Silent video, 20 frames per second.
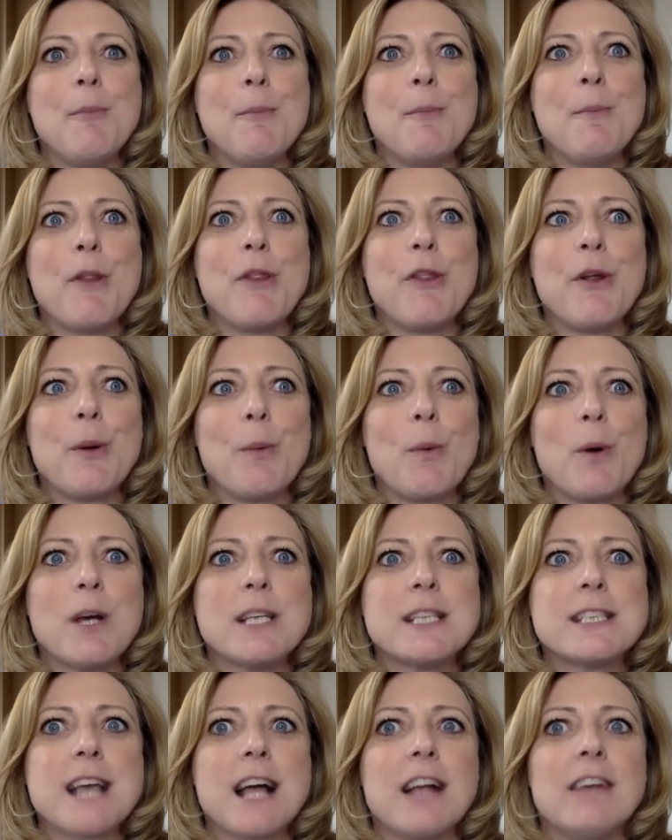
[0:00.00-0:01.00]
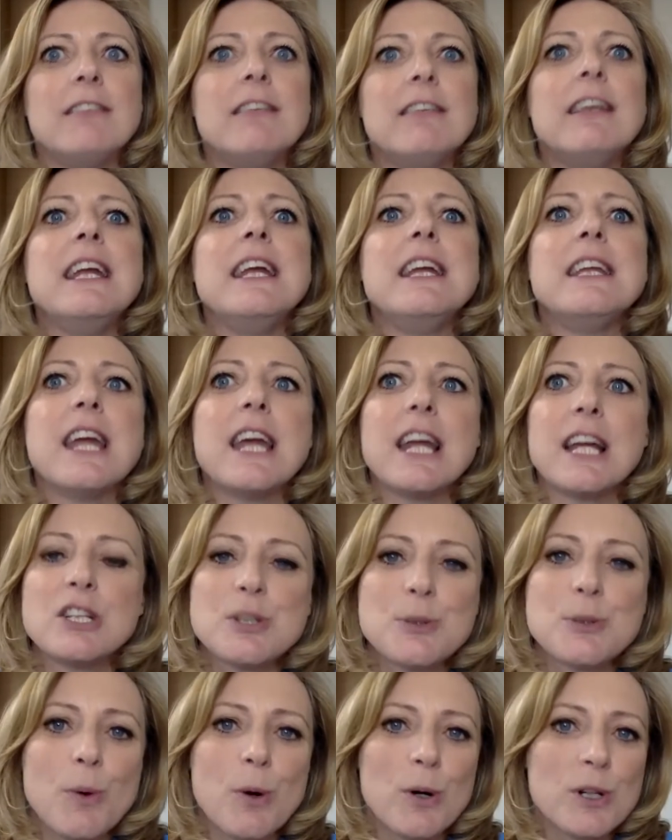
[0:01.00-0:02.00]
there was a leaning
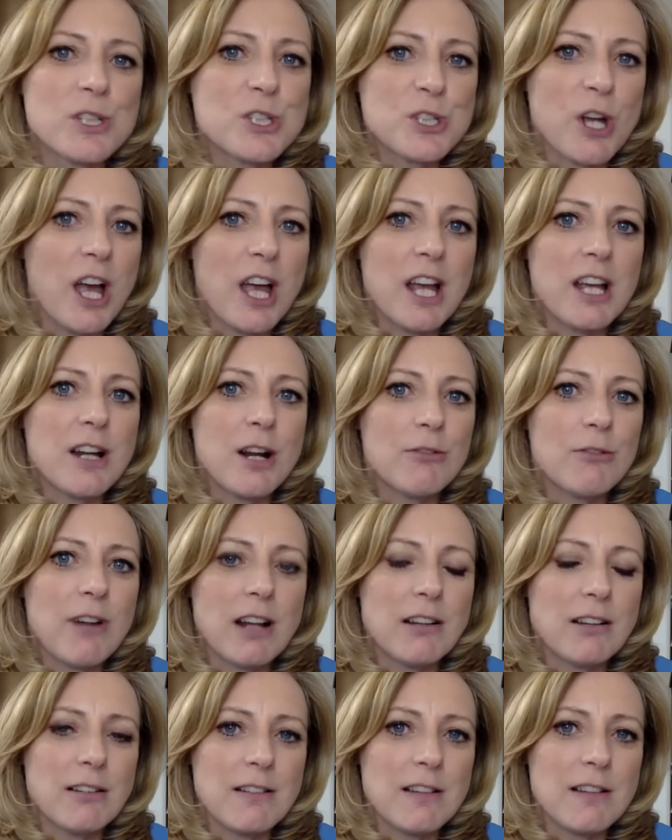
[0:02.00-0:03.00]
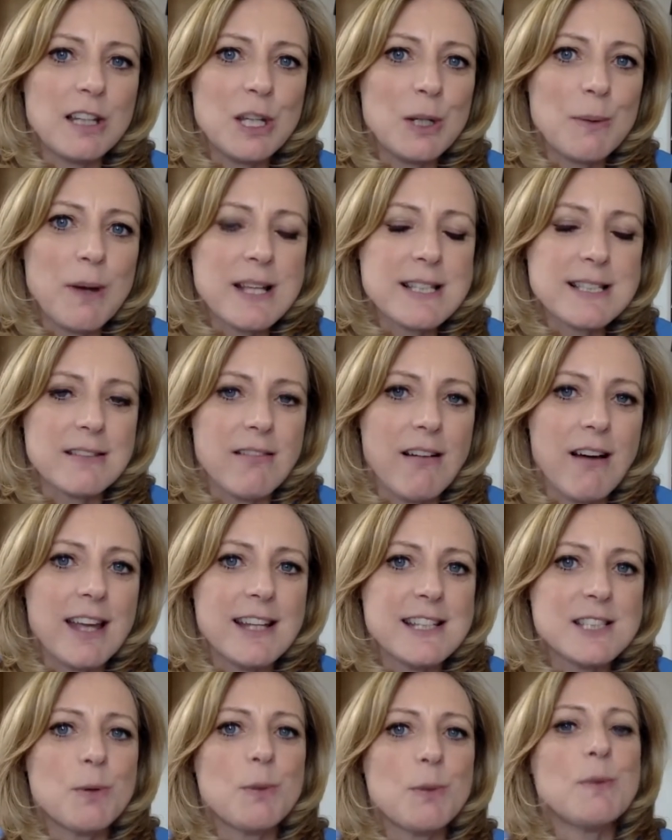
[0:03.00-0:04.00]
towards China rather than the US
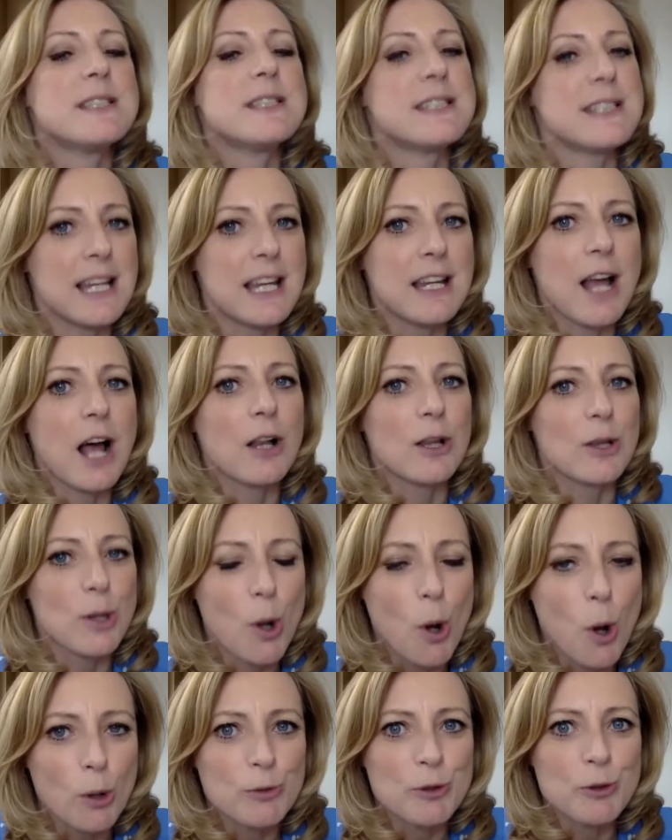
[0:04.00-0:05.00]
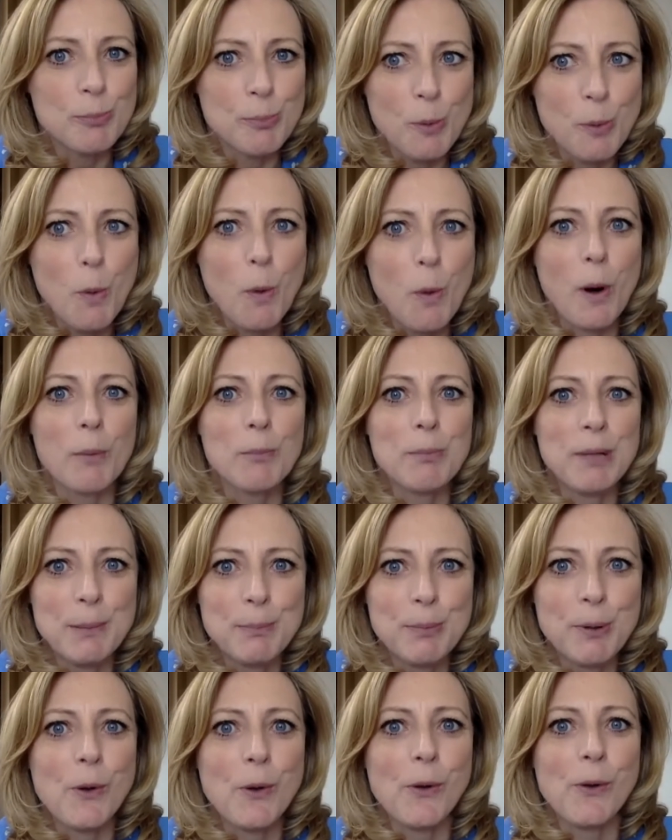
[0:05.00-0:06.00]
alliance, we would see a lot more
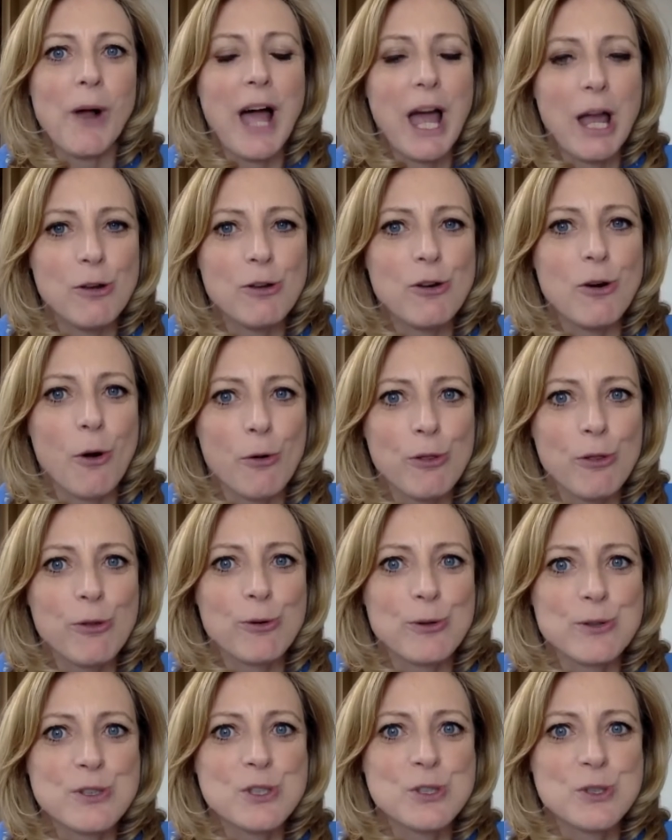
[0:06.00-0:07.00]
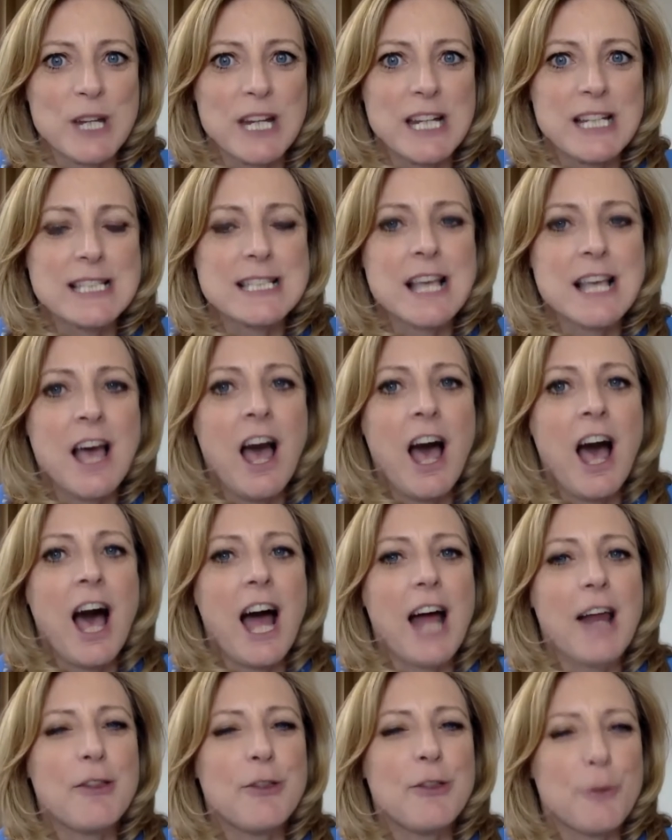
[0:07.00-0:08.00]
people out on those streets.
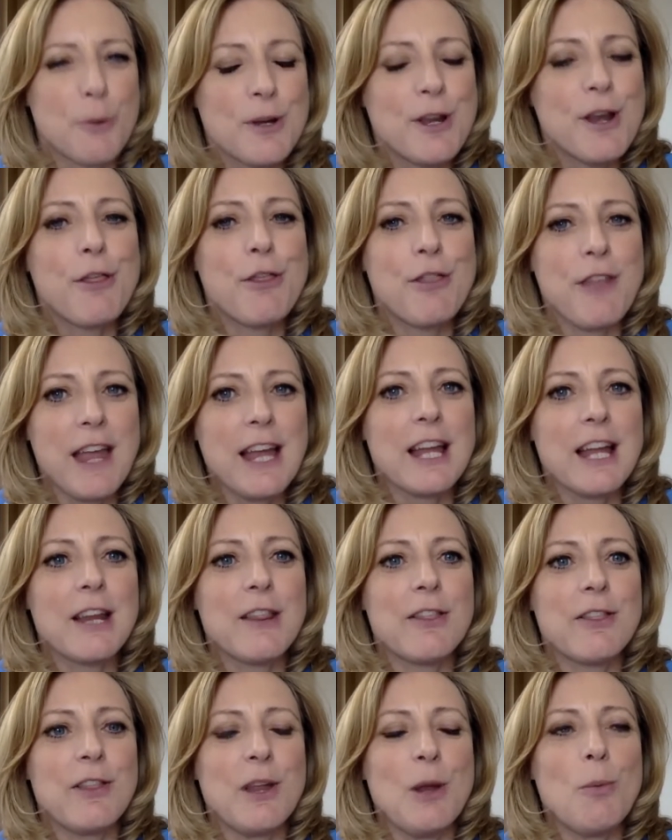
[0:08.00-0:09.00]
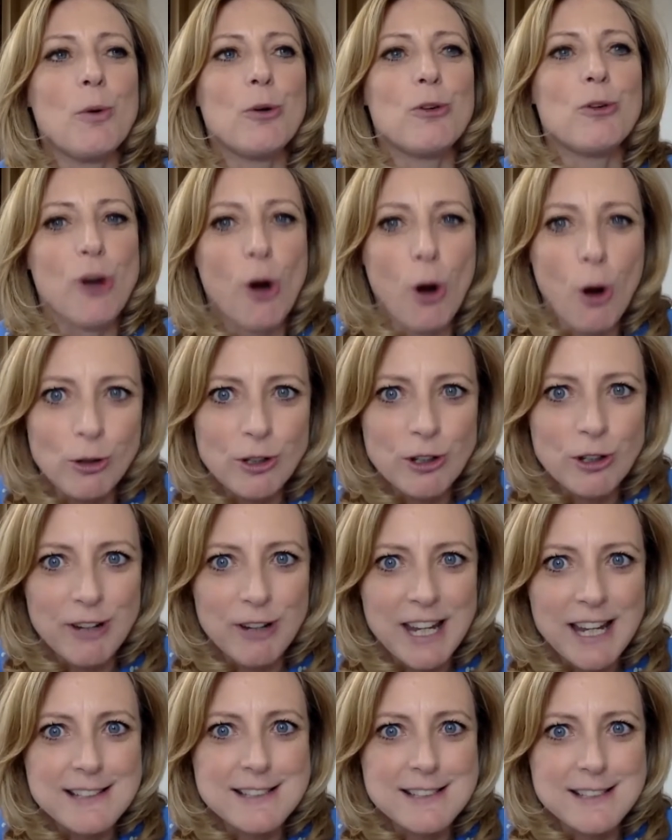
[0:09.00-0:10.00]
I don't think they would
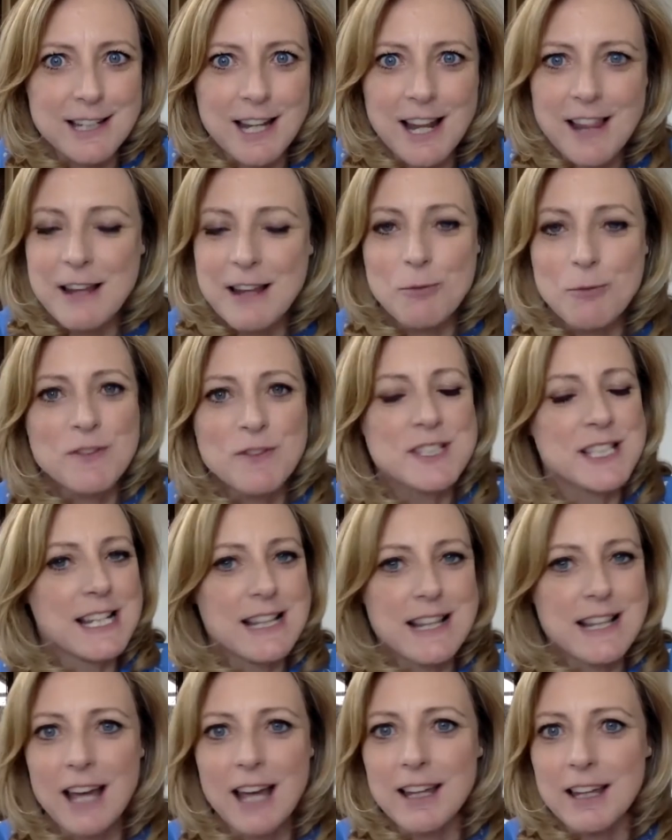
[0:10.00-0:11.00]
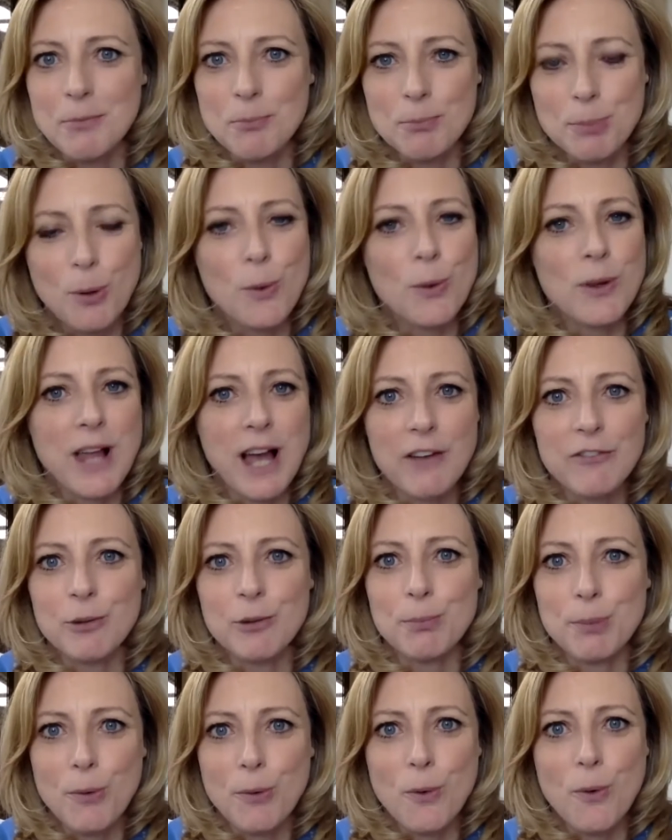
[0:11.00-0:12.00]
tolerate, and I think we've seen that in poll after
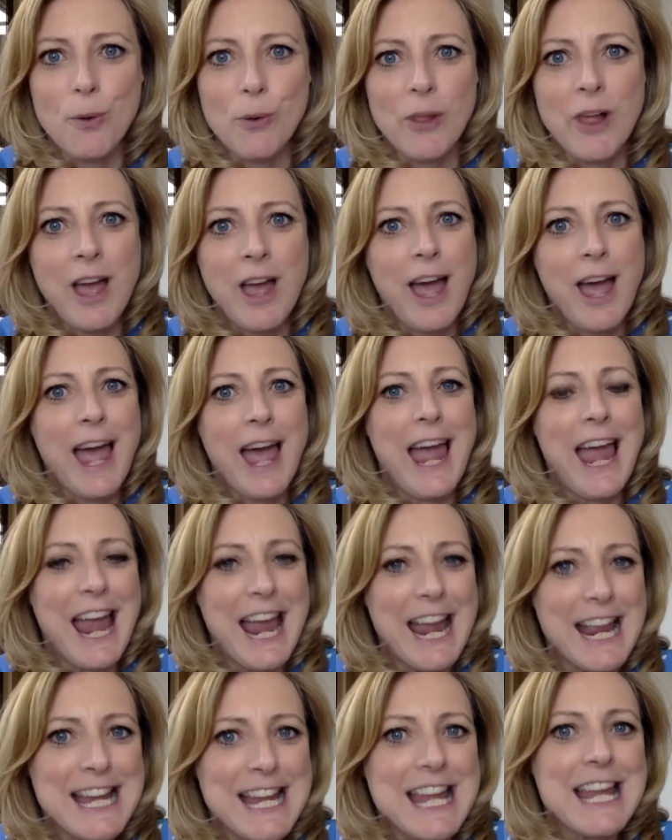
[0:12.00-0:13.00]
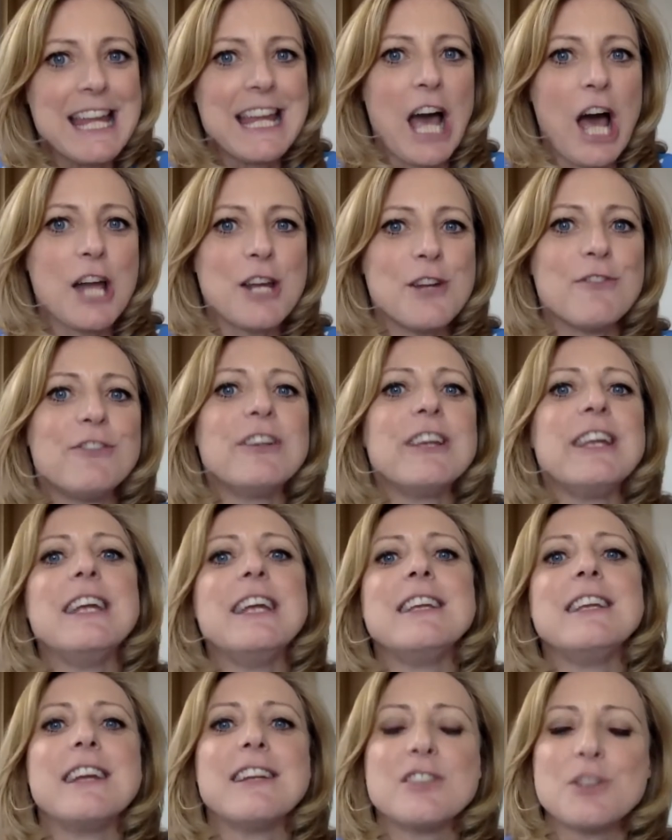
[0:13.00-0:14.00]
poll, any kind of
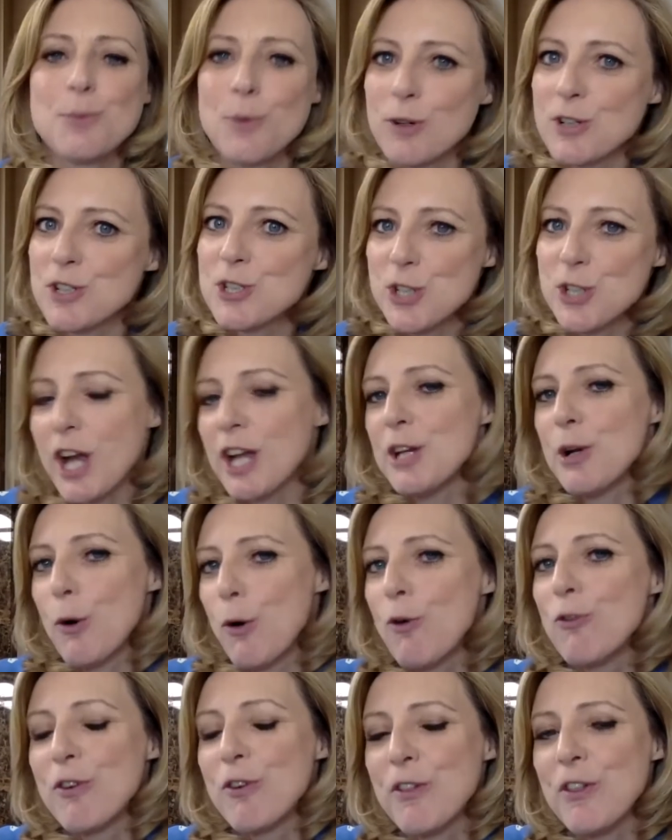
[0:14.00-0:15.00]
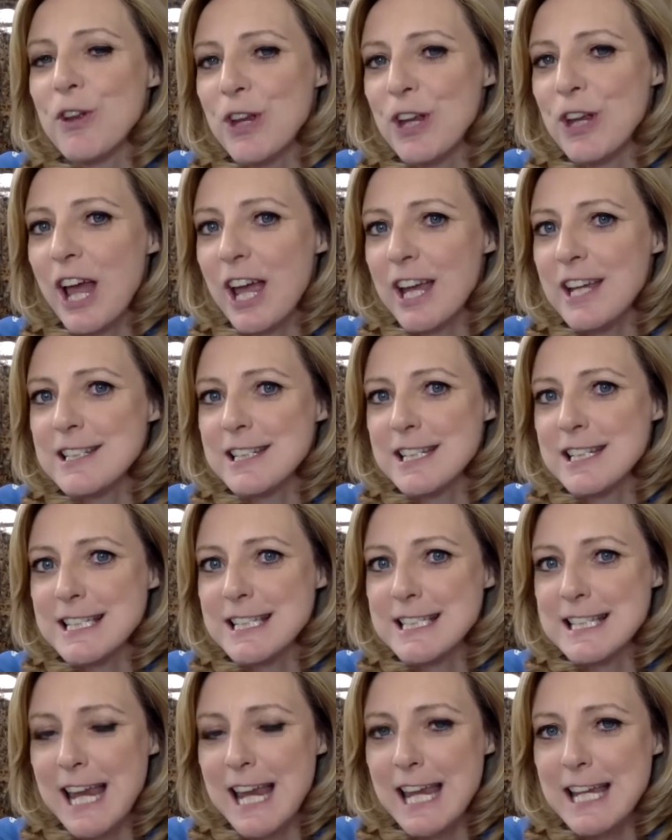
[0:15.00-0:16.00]
leaning towards China over the United
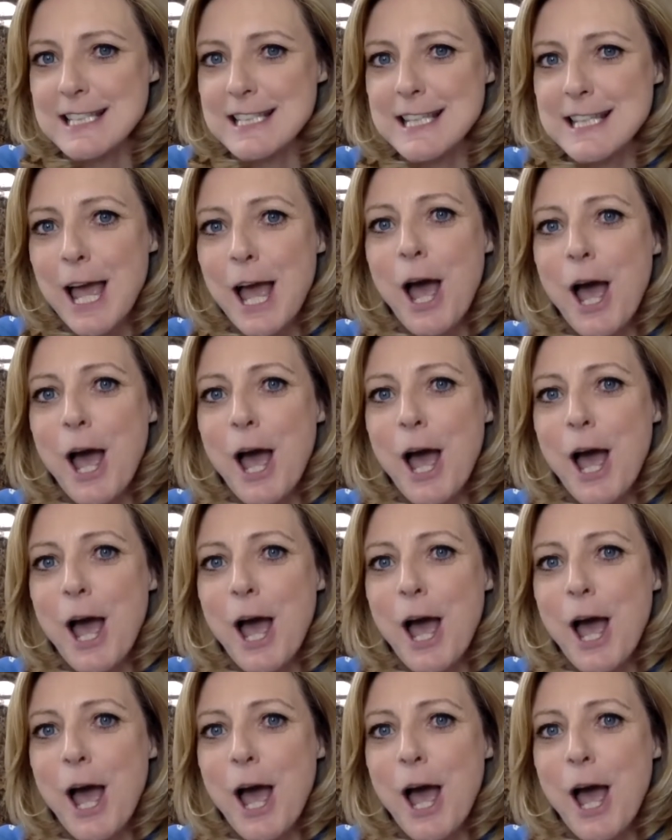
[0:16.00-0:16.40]
States.